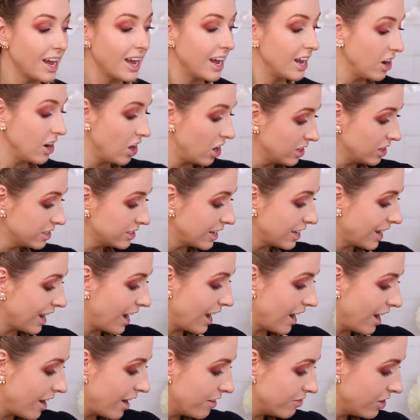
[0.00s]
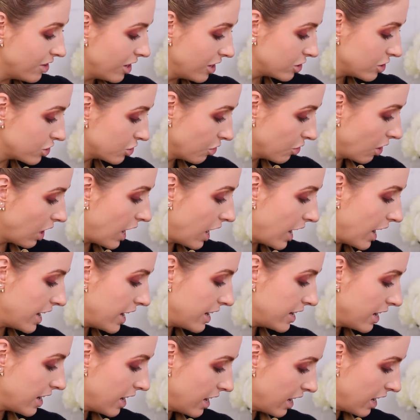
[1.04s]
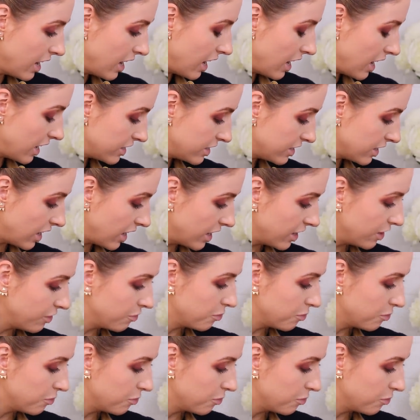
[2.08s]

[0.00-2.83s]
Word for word: And honestly, I have not tried a ton